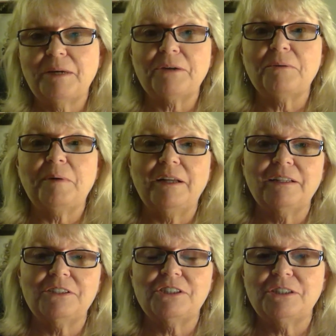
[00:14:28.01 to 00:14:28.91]

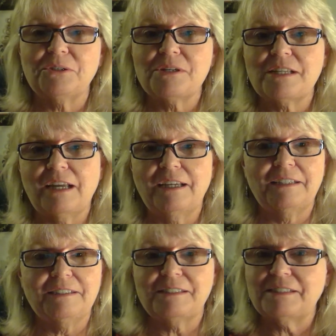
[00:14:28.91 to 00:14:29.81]
microbiology, or
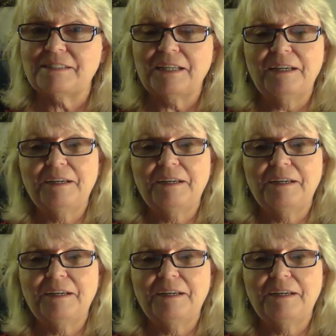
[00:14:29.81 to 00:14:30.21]
science.